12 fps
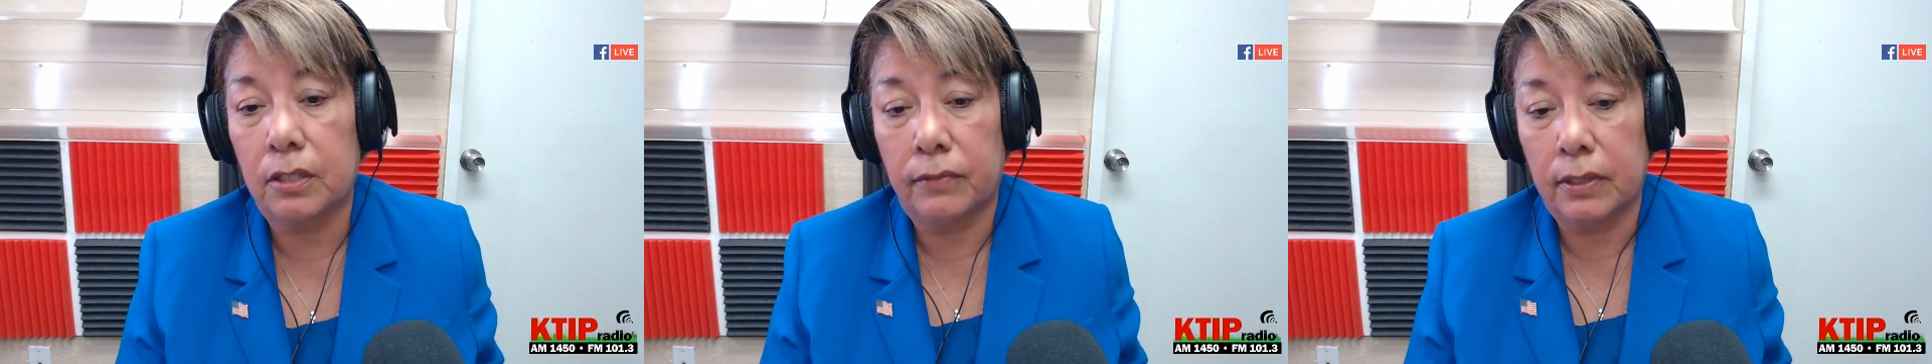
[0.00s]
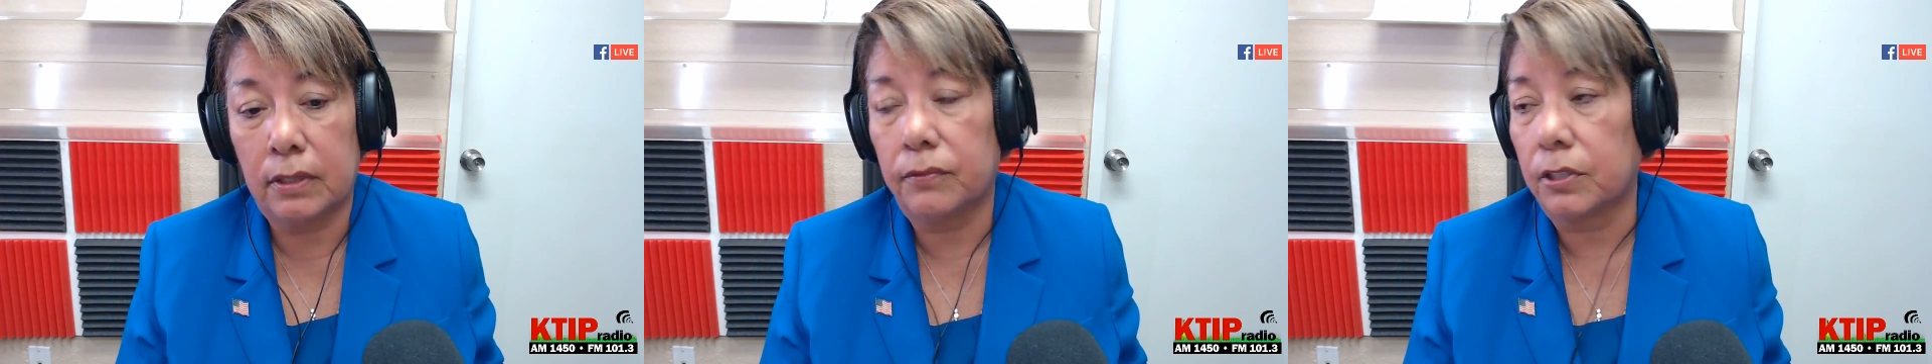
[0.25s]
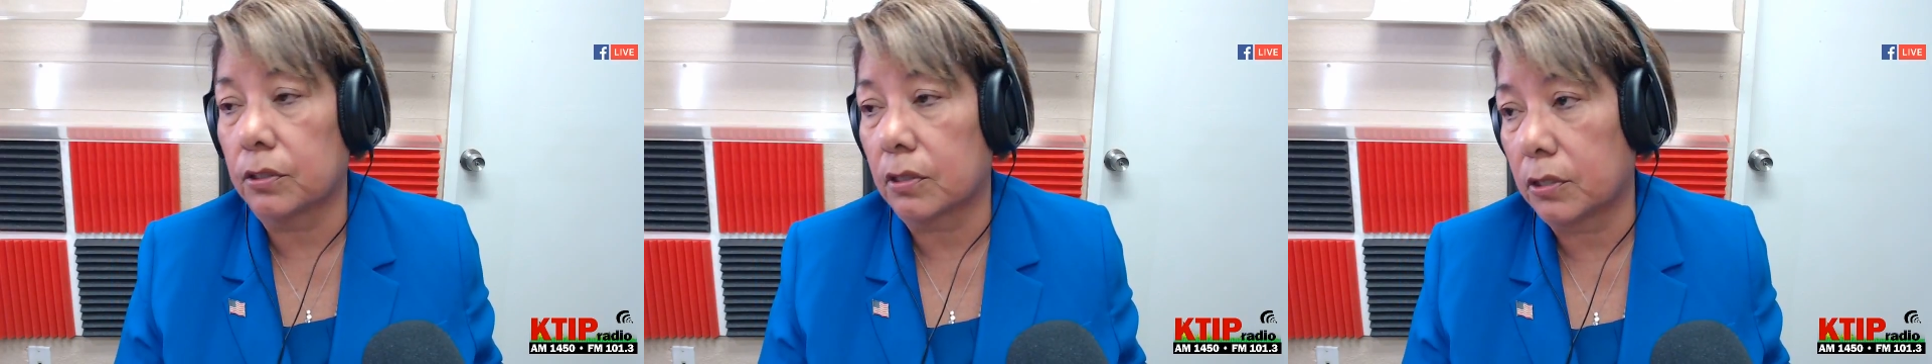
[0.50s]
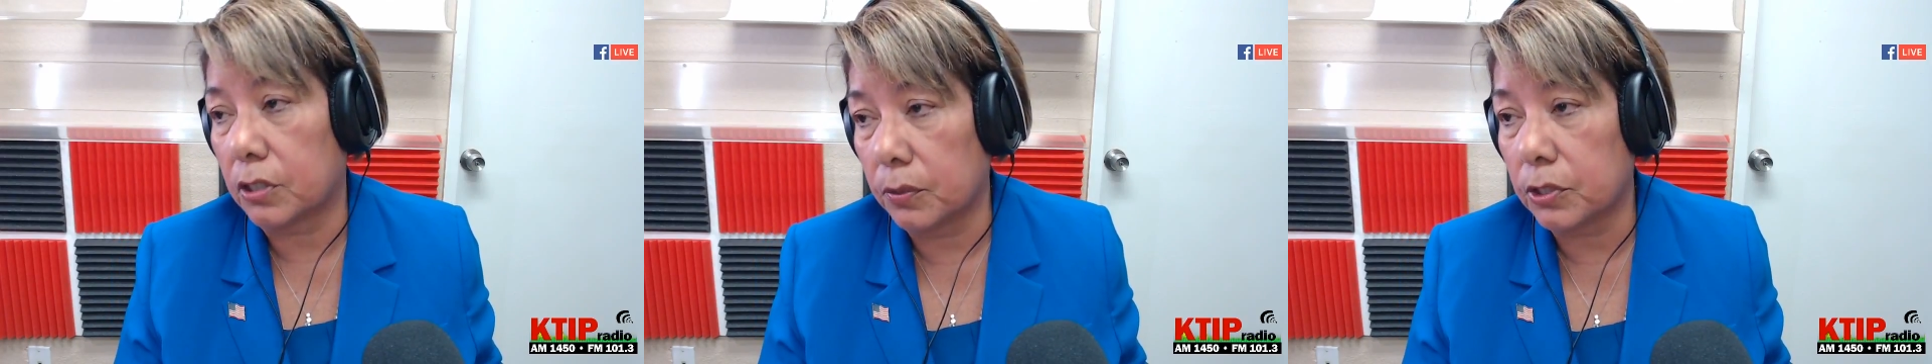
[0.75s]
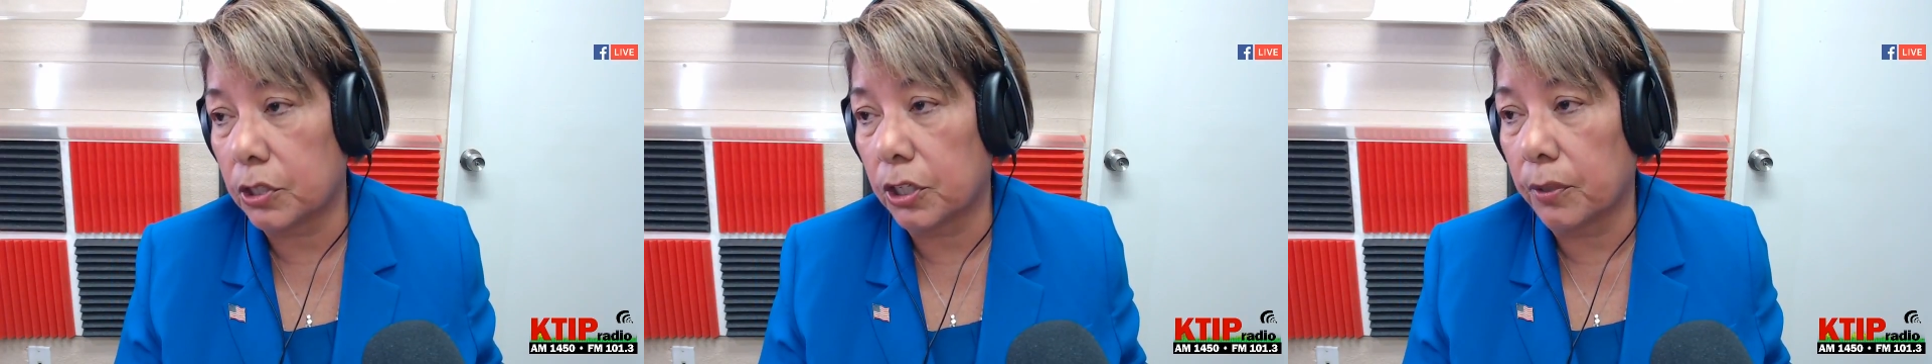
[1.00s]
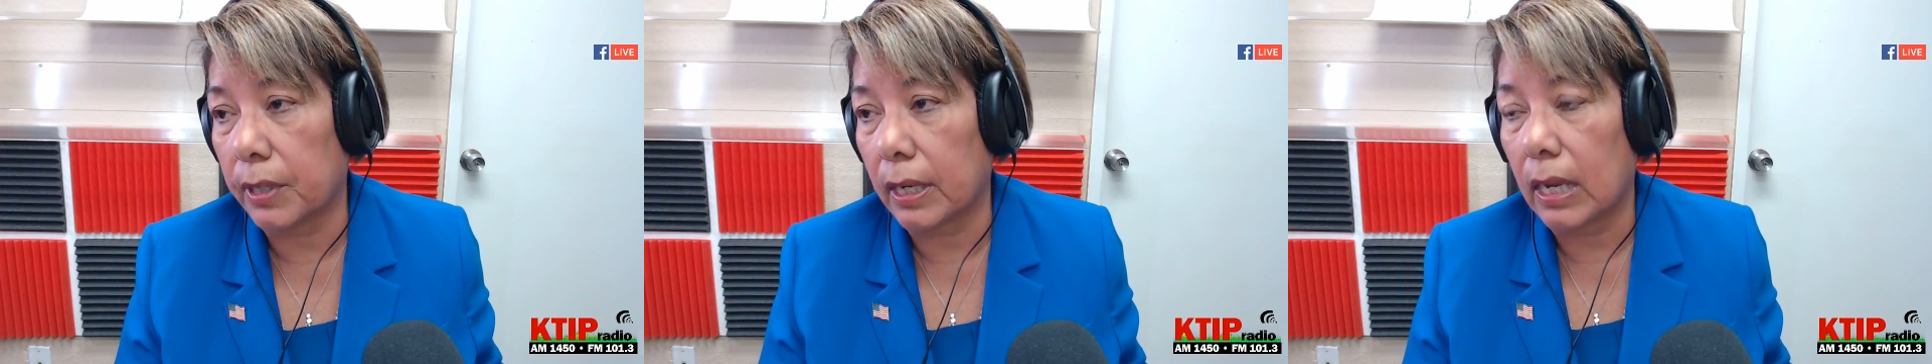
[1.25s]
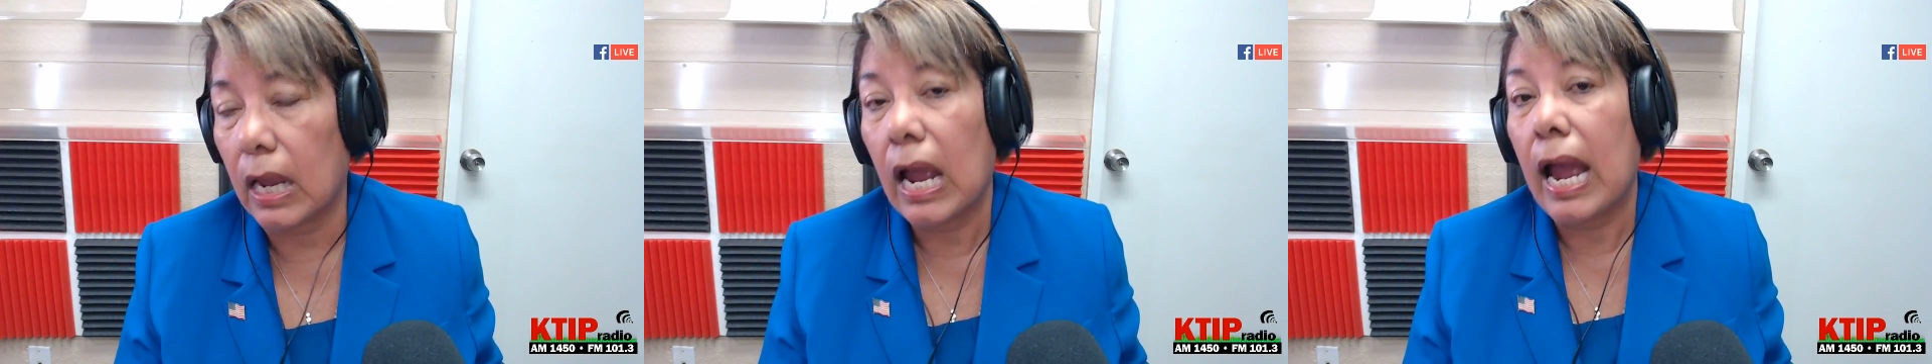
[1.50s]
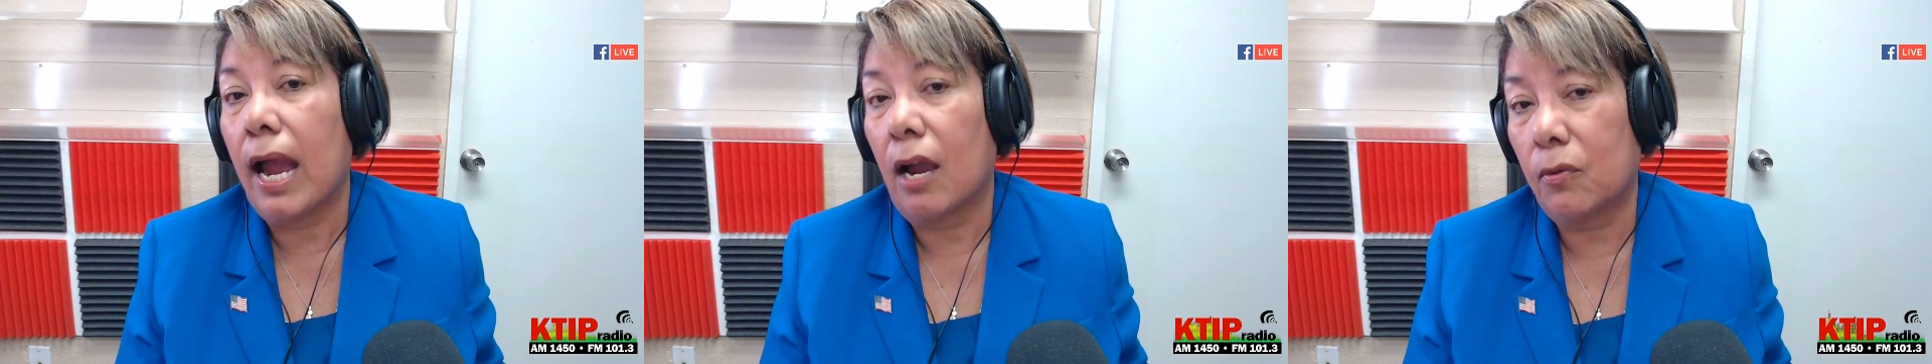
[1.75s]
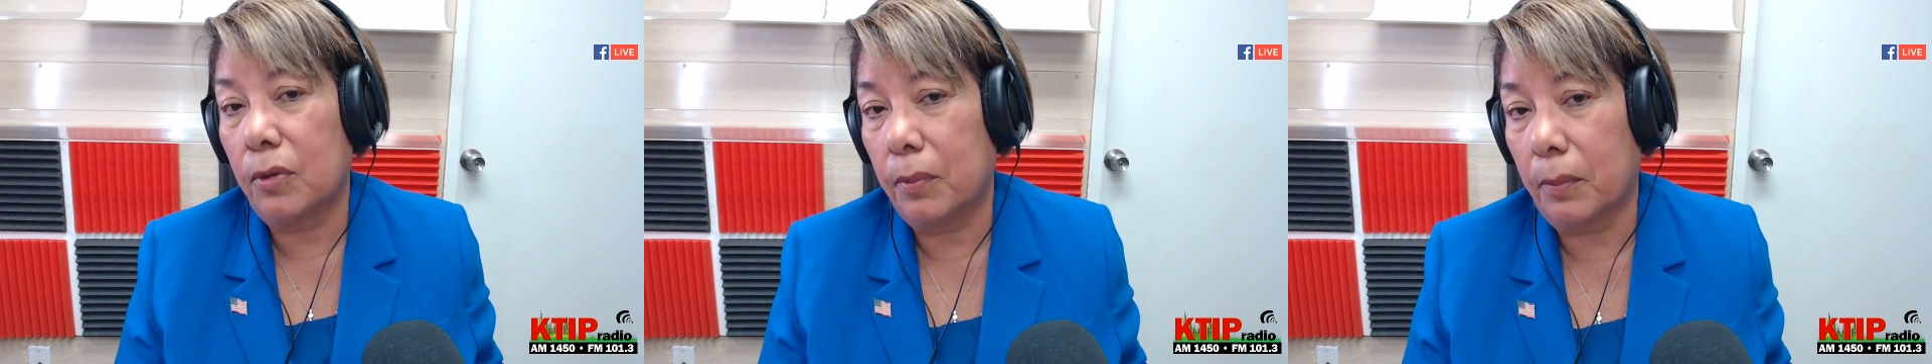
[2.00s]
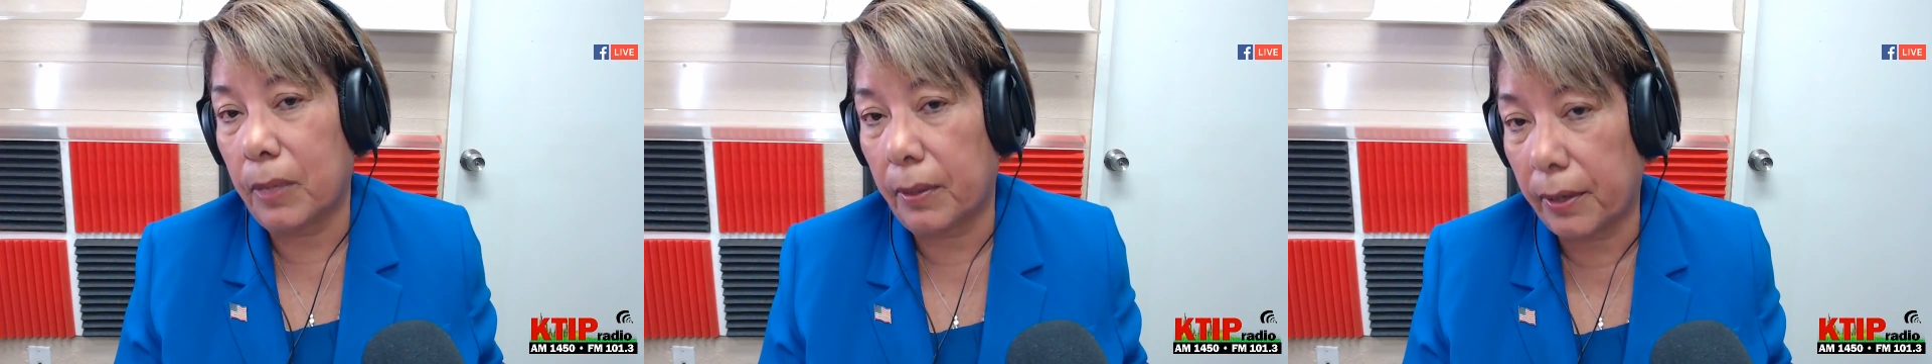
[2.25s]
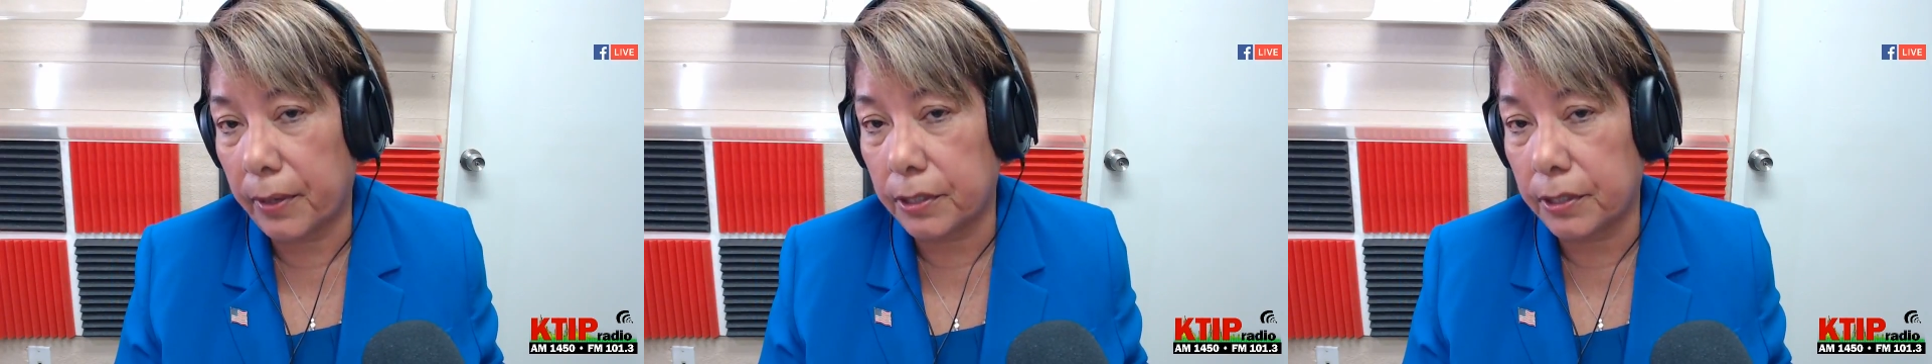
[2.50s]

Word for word: of individuals on Social Security. How are we preparing